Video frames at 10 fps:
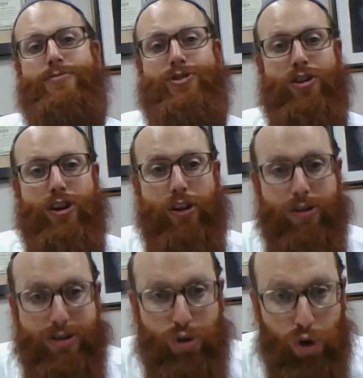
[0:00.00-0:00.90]
Sure, you know the
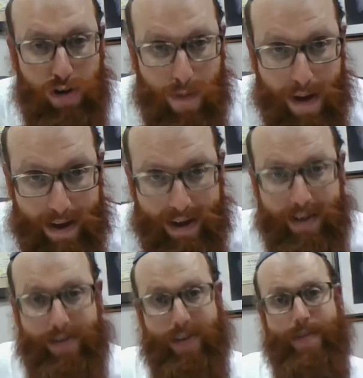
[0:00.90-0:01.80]
story of Rabbi
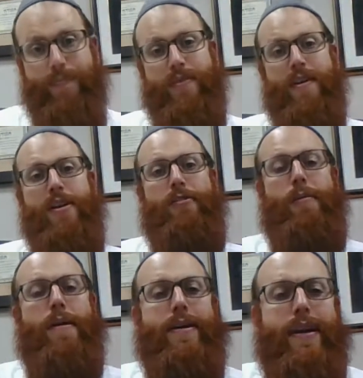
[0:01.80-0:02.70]
Akiva.
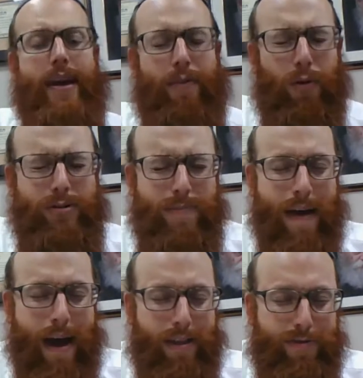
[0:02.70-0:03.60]
Rabbi Akiva was a
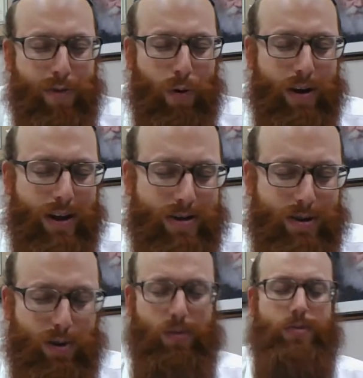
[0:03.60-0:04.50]
man of 40 years
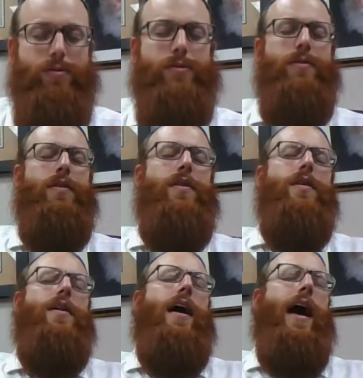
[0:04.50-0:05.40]
old,
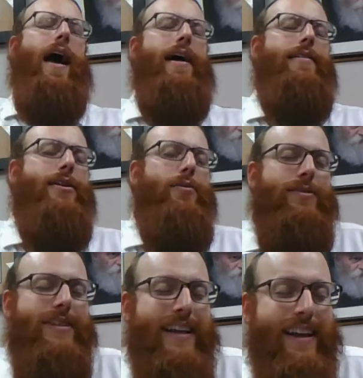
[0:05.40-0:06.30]
and he was
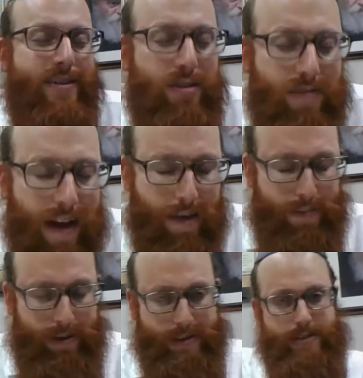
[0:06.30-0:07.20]
an
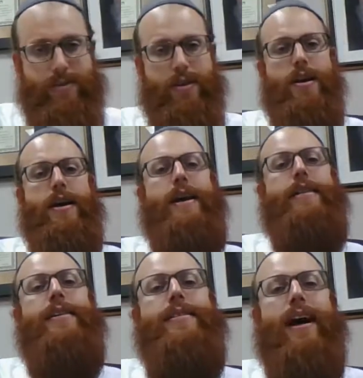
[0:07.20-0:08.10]
ignoramus. He
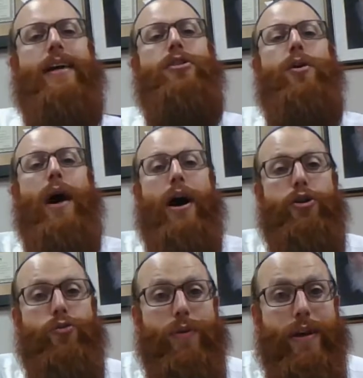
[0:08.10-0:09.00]
did not know how
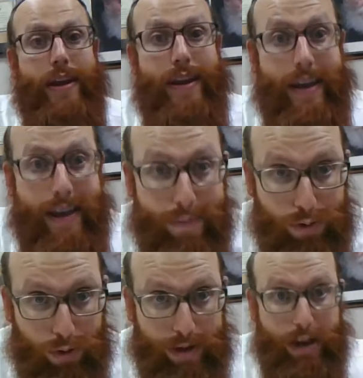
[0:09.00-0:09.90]
to read
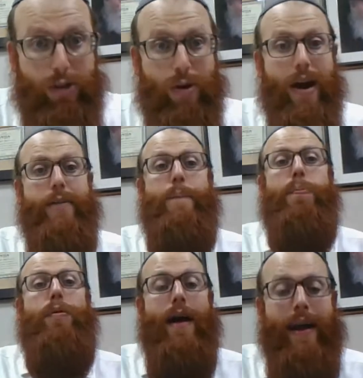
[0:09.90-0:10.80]
Hebrew. He didn't know how to
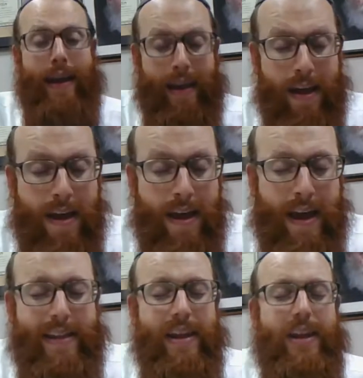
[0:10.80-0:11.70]
pray.
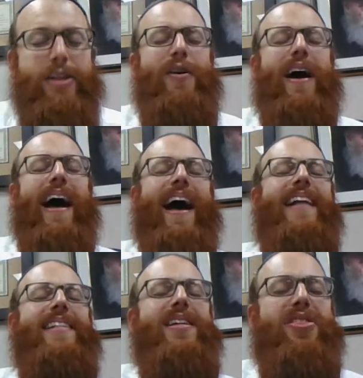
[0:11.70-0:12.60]
He didn't know
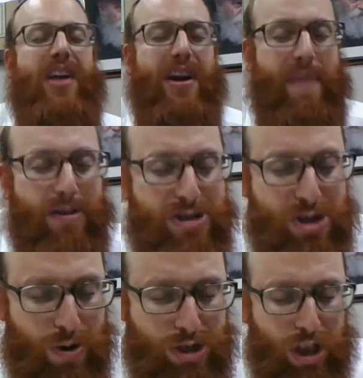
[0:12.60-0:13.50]
anything about
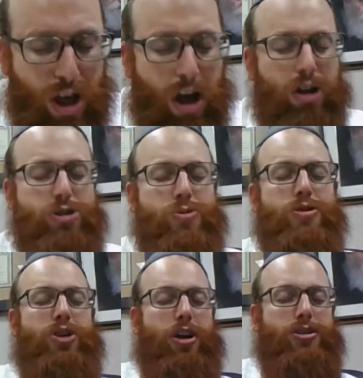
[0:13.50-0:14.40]
Jewish law,
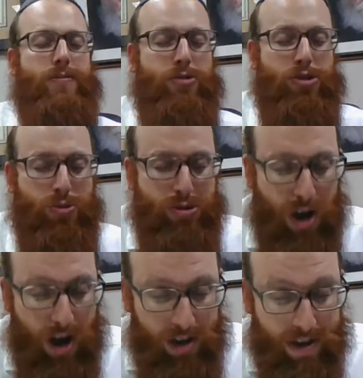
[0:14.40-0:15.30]
Jewish customs, or Jewish
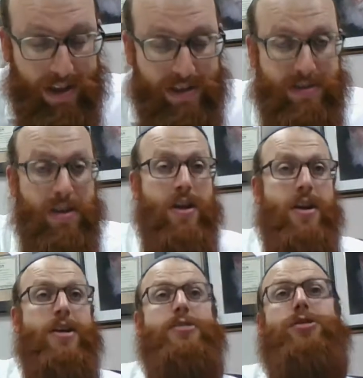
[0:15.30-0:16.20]
holidays.
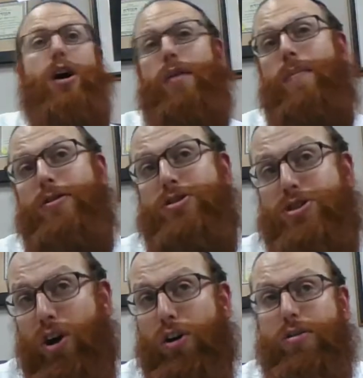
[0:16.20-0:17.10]
So much
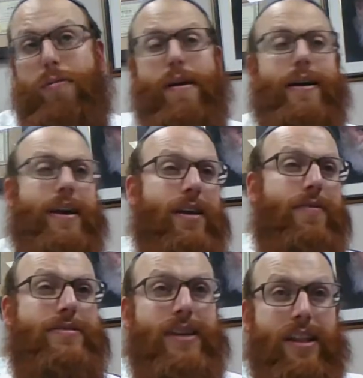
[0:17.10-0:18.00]
so that Rabbi Akiva
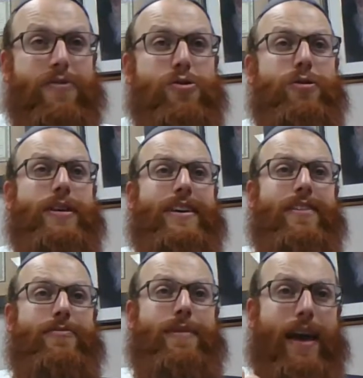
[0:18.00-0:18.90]
said that if you were to
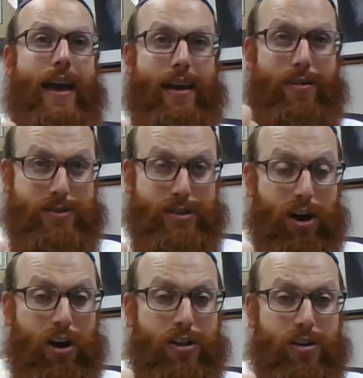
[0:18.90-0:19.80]
give me a
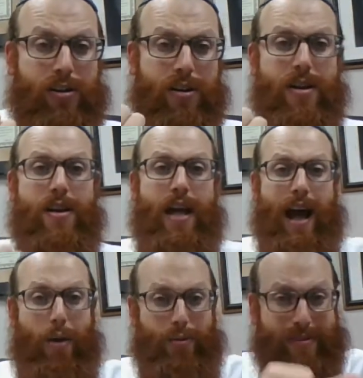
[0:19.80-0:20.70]
scholar, I
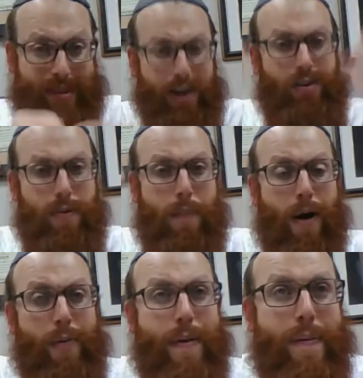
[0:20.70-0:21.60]
would tear him
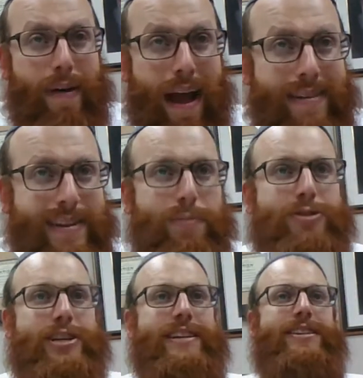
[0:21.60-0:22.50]
apart with my bare hands. That's how much
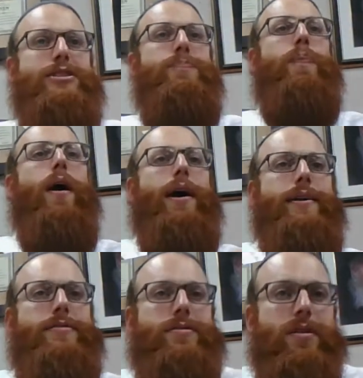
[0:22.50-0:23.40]
he
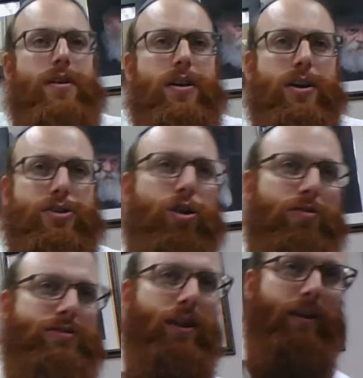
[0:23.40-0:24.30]
despised Torah
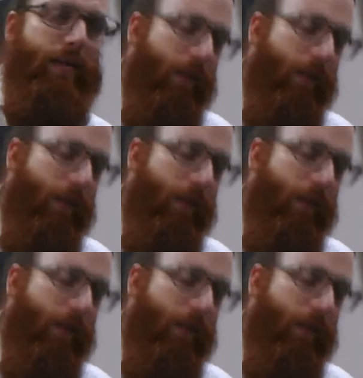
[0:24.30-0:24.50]
study.